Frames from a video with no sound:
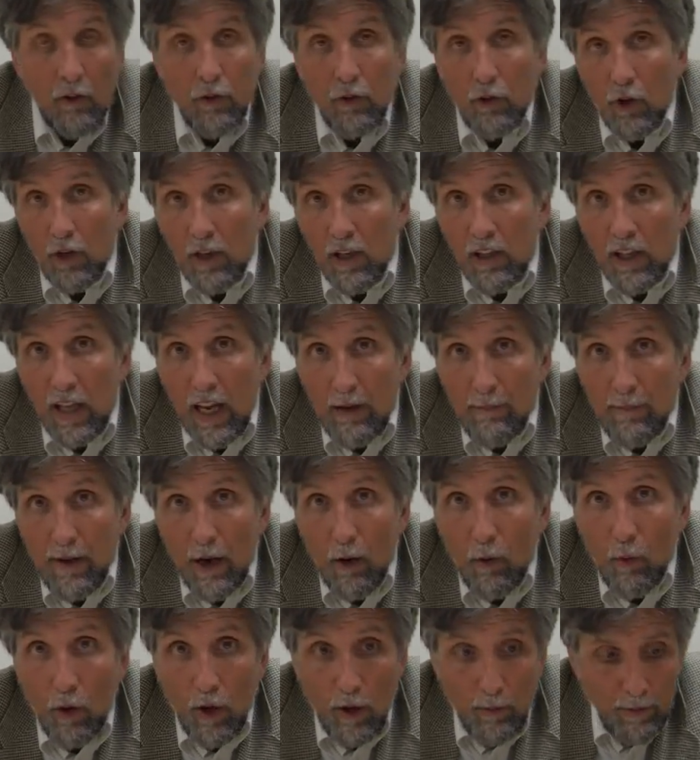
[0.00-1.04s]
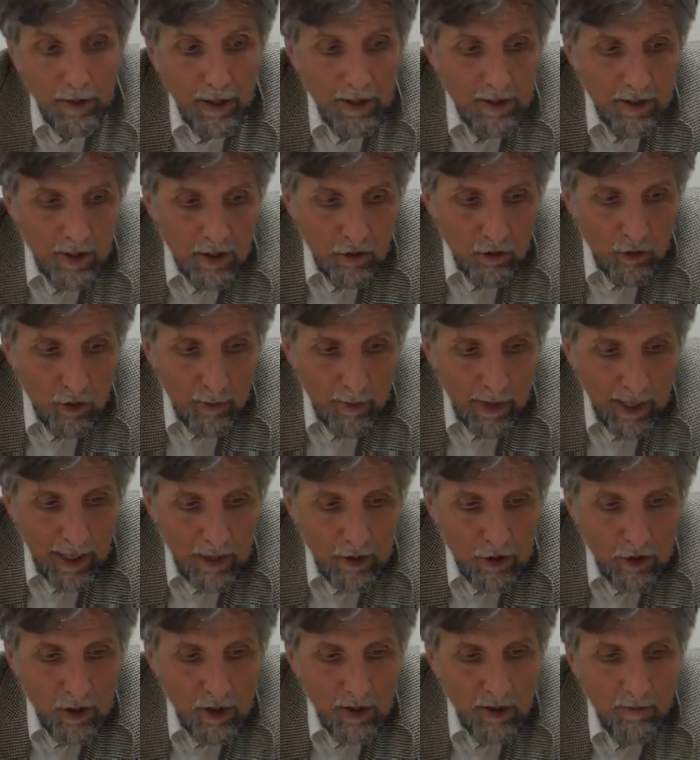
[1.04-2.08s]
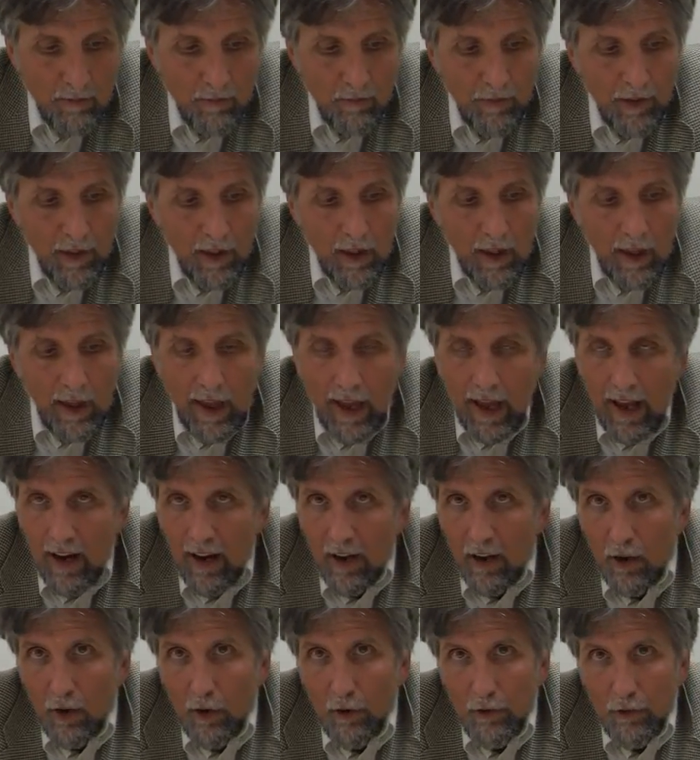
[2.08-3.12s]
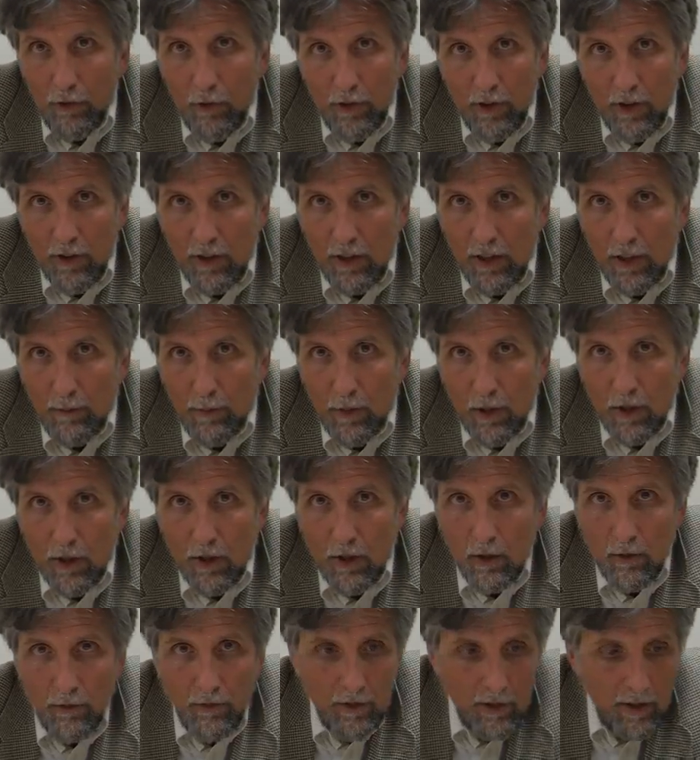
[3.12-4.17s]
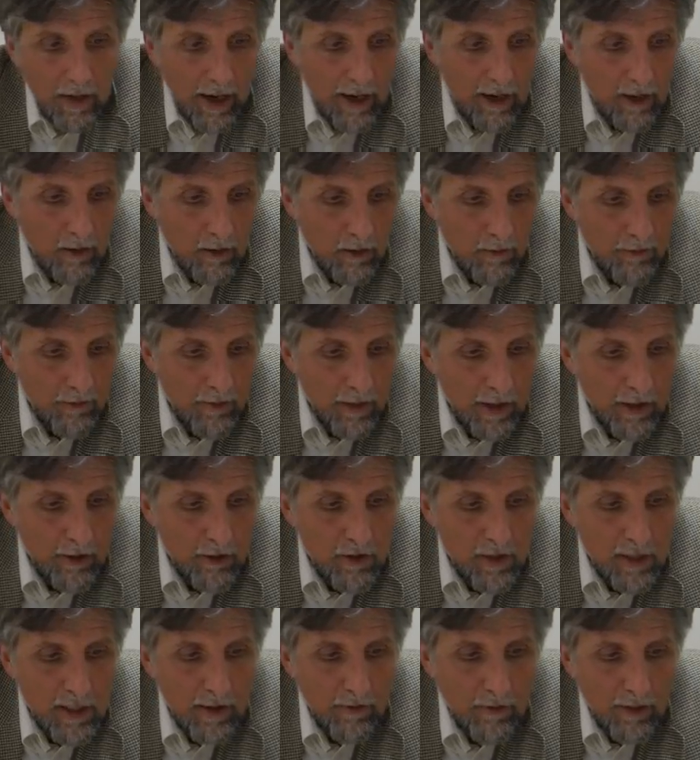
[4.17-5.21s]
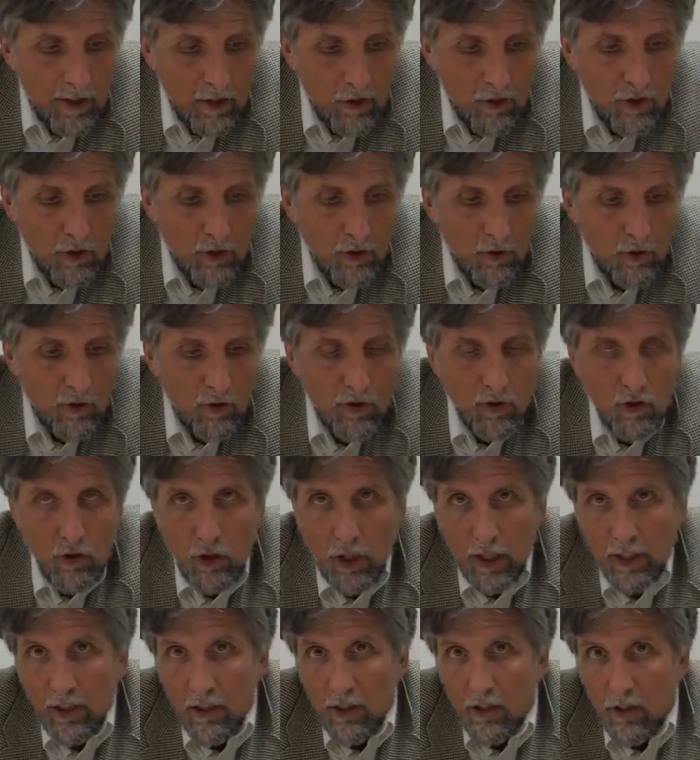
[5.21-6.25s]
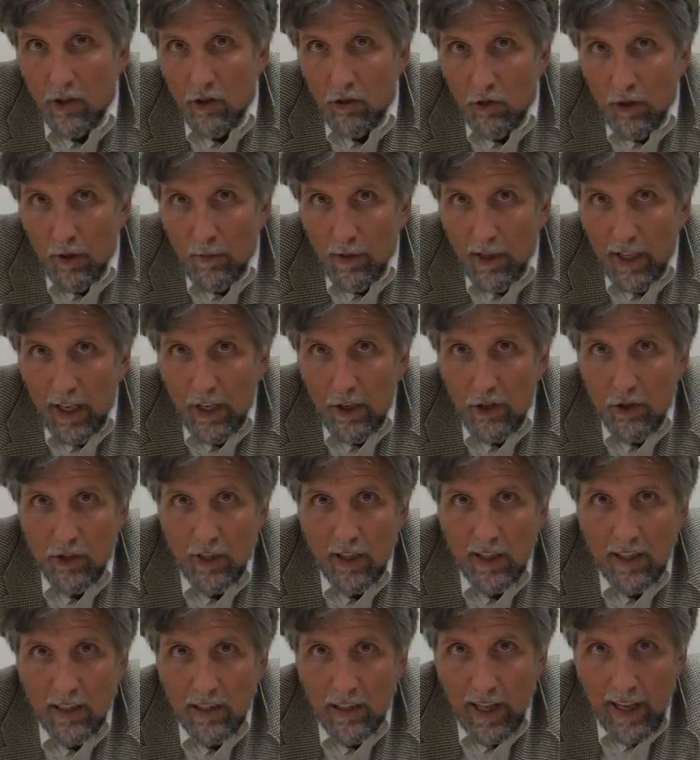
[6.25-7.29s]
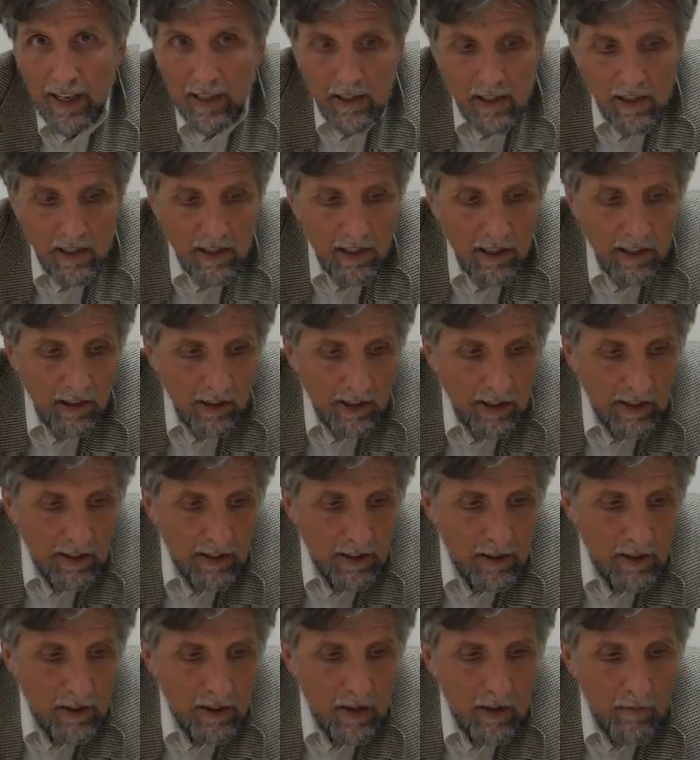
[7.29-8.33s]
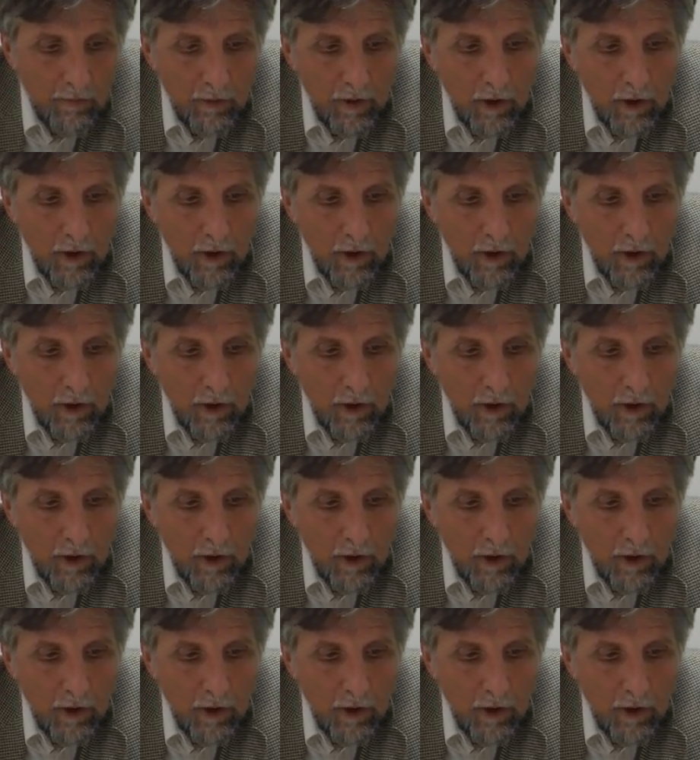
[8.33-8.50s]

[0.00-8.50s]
Talk a lot about workplace discrimination, and I go through the typical Title VII issues: gender discrimination and glass ceilings,